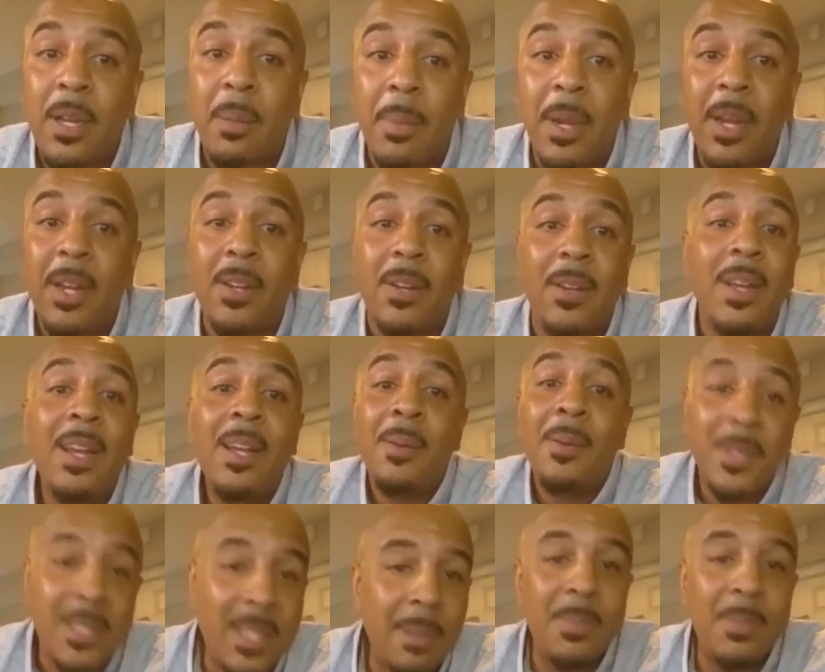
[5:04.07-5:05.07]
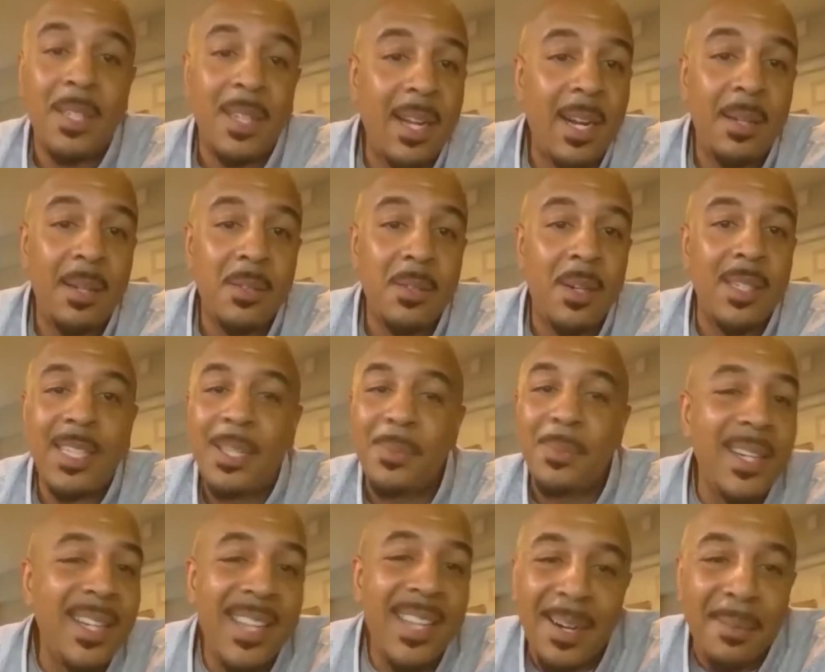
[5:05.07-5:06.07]
commander was coming to the comms squad. He
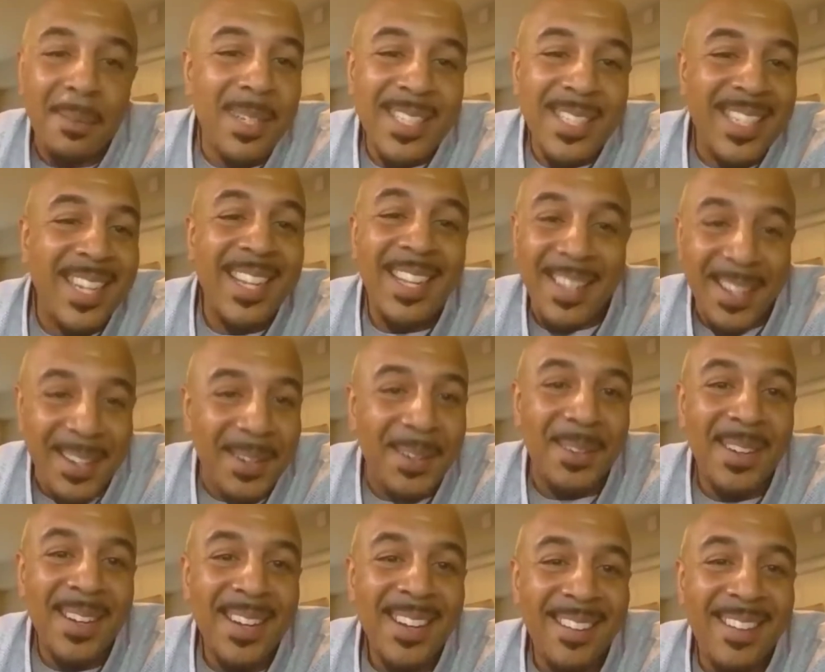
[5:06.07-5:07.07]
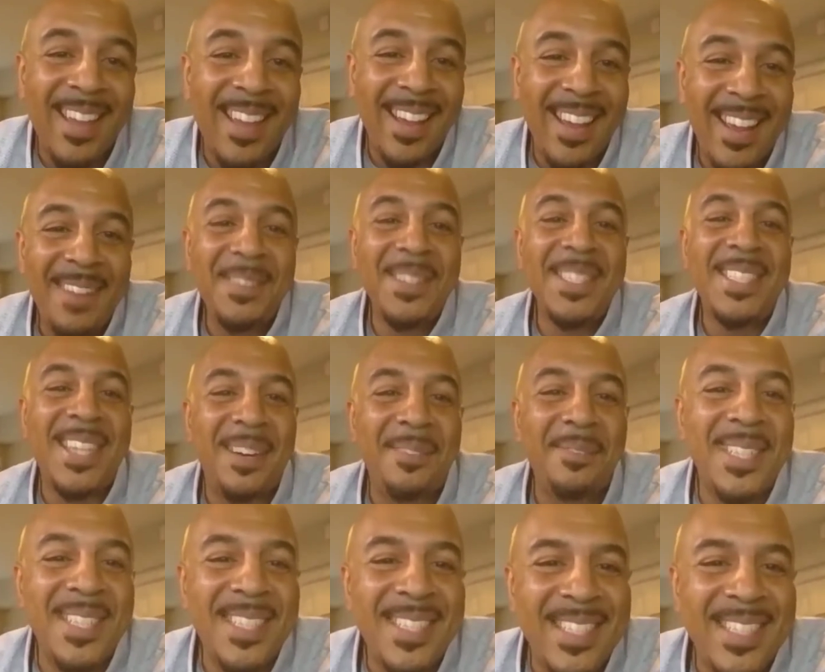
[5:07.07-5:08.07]
wasn't coming to say hello. Okay, he was
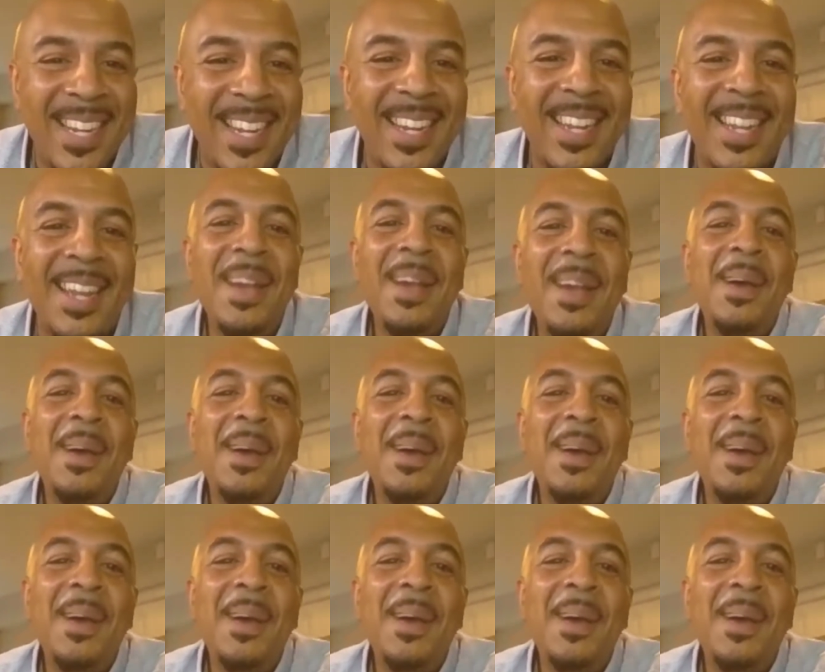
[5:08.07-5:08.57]
coming to say,